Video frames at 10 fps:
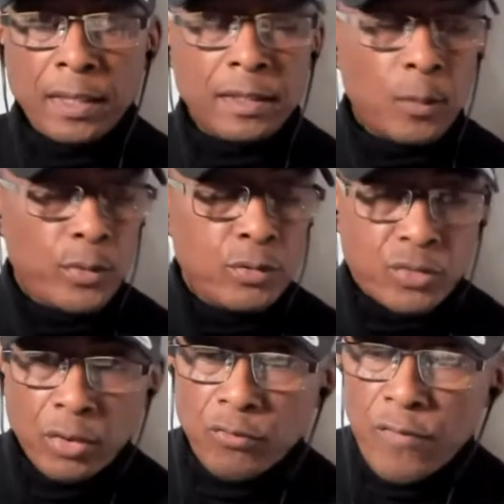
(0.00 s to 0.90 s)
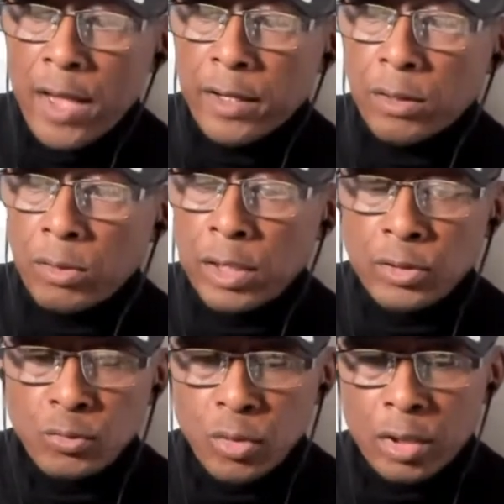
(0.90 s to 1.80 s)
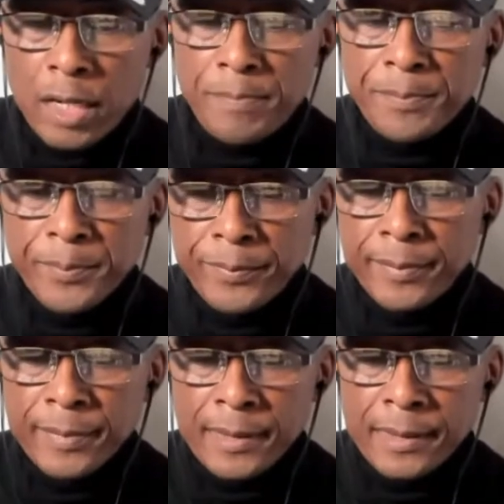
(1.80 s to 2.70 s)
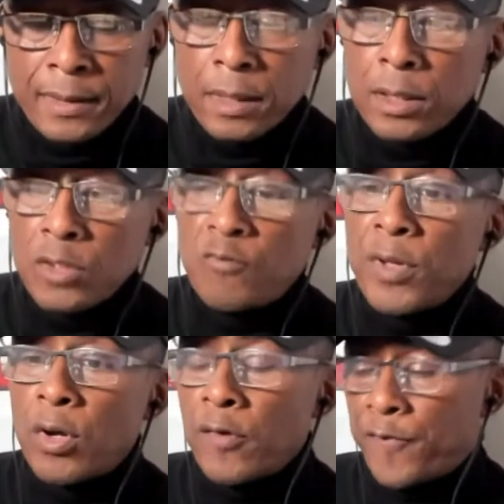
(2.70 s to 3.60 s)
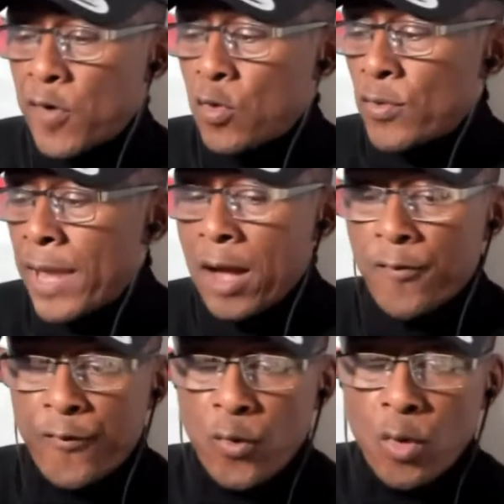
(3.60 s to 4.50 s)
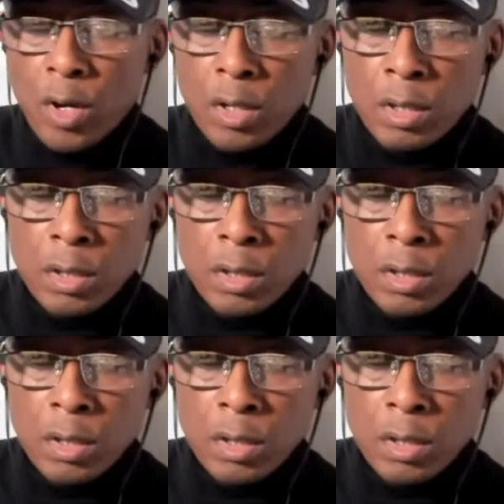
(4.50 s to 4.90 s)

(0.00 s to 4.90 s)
And then when you turn around and you look up, you've been on the phone now for